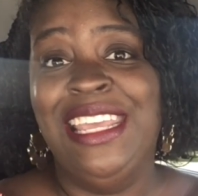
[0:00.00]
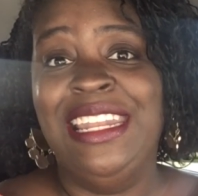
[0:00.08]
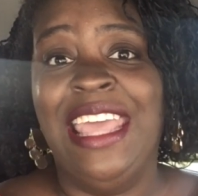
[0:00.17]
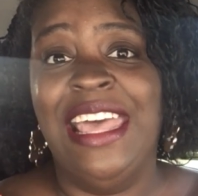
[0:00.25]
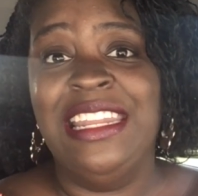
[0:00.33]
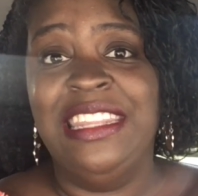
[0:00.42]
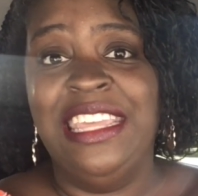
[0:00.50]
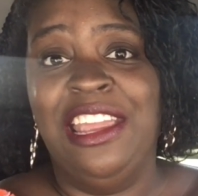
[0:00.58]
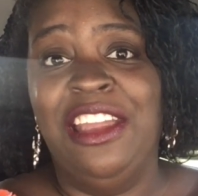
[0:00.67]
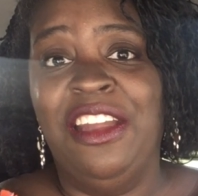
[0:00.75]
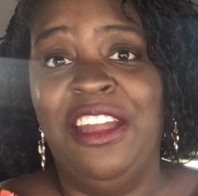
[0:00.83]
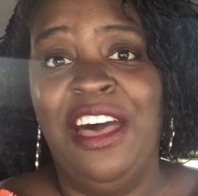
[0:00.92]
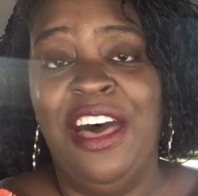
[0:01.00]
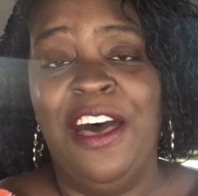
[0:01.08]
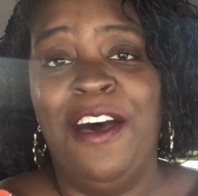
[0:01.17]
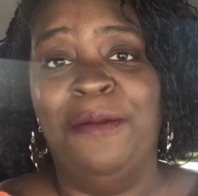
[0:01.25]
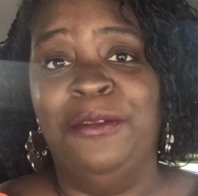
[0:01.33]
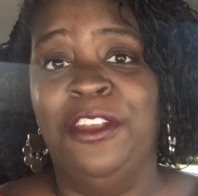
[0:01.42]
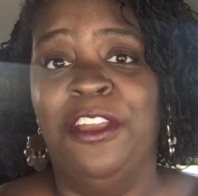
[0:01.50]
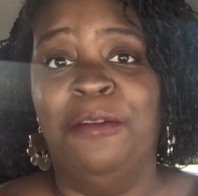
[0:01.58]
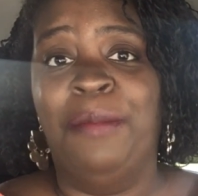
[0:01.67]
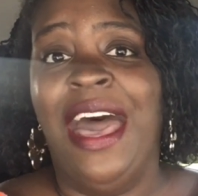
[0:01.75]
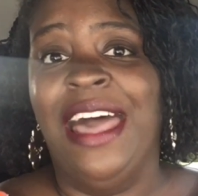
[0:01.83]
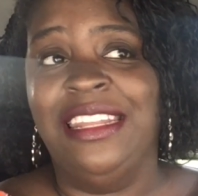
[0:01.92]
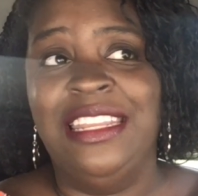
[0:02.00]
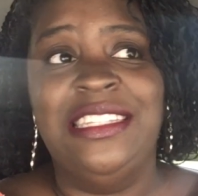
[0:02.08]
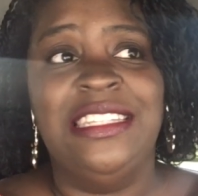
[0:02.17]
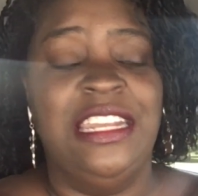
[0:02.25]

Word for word: that their, um, their pilots